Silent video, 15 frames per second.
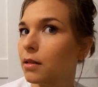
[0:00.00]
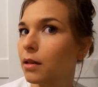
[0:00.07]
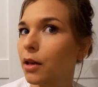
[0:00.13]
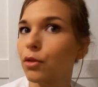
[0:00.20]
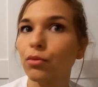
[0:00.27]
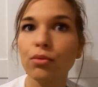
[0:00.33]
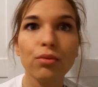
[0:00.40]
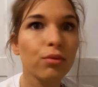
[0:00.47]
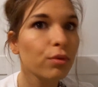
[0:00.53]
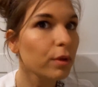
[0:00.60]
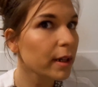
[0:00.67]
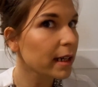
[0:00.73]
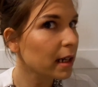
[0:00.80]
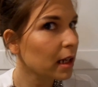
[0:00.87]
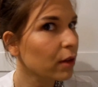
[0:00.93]
and
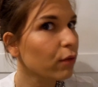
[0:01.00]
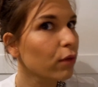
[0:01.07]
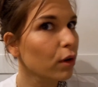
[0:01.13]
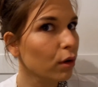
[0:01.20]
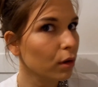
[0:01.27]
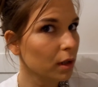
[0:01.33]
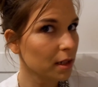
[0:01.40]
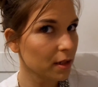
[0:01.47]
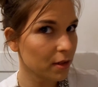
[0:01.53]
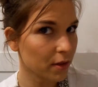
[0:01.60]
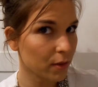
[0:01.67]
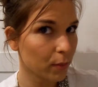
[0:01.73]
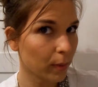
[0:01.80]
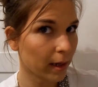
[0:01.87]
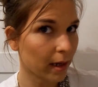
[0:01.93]
really flawless
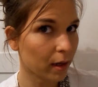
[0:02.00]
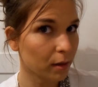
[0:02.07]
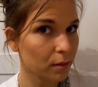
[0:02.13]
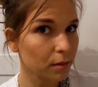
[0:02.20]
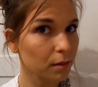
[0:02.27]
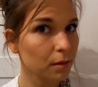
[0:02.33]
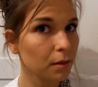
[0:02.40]
as well.